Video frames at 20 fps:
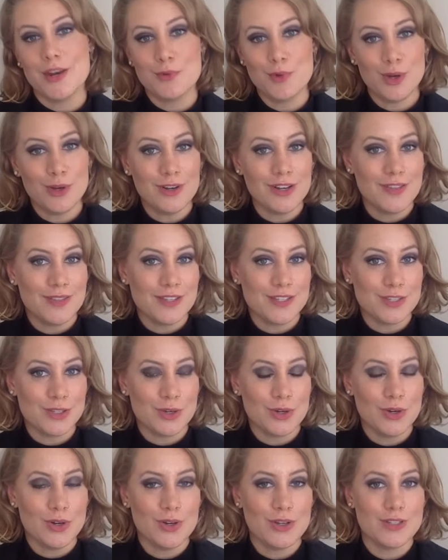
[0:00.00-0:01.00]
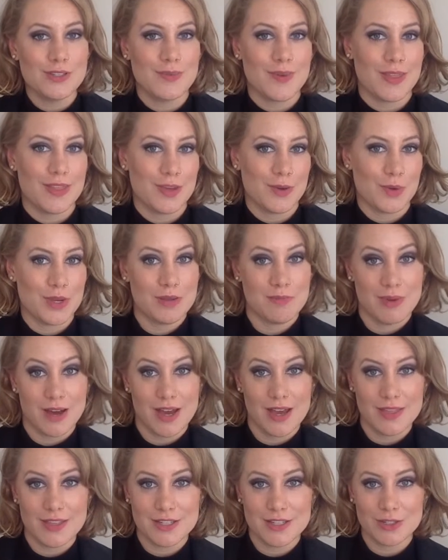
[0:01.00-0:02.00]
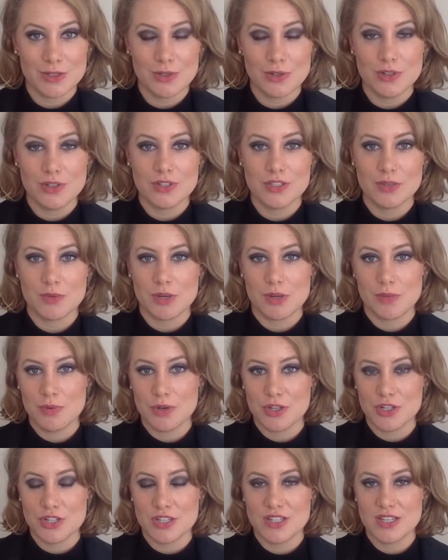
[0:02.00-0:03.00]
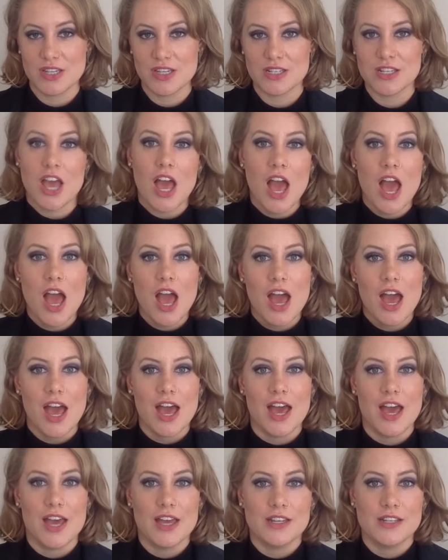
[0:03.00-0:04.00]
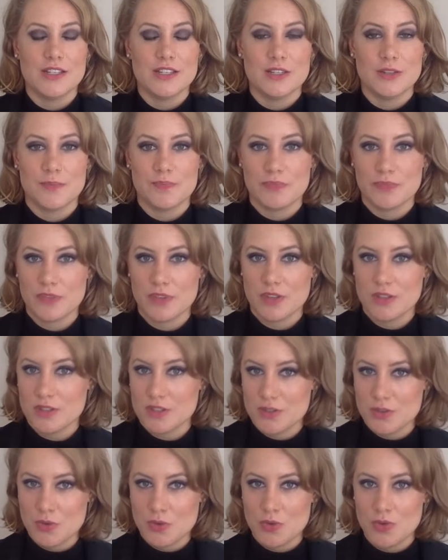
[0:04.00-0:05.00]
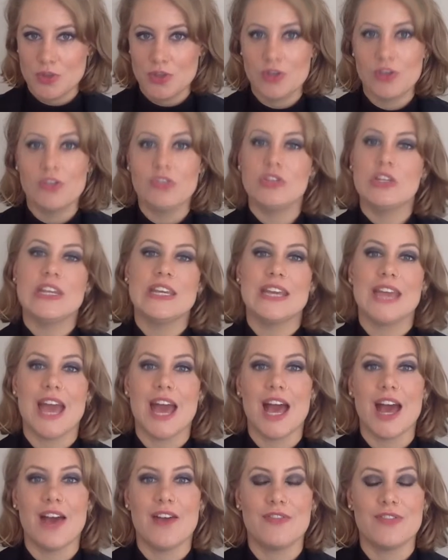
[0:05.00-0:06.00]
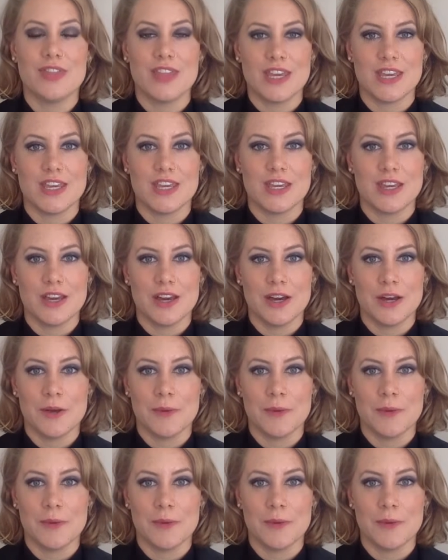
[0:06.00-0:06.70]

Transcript: enroll in this course, whether you want to buy this course, you want to purchase it, and you usually have the